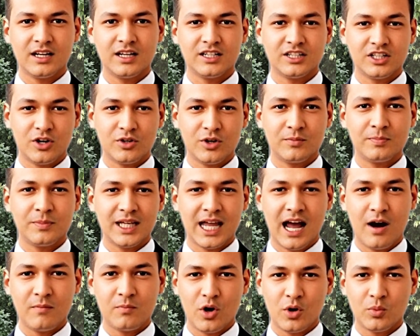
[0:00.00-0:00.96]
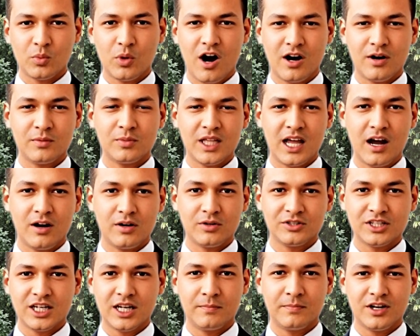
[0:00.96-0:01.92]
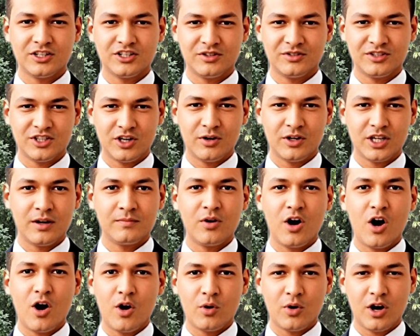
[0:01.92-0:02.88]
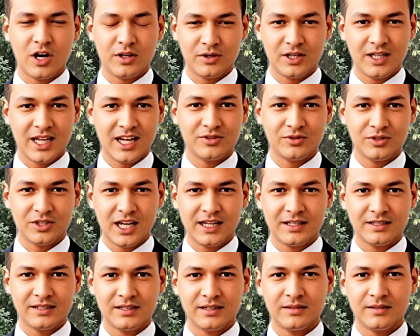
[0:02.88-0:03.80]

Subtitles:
so you pee out more water without losing a bunch of sodium or other electrolytes.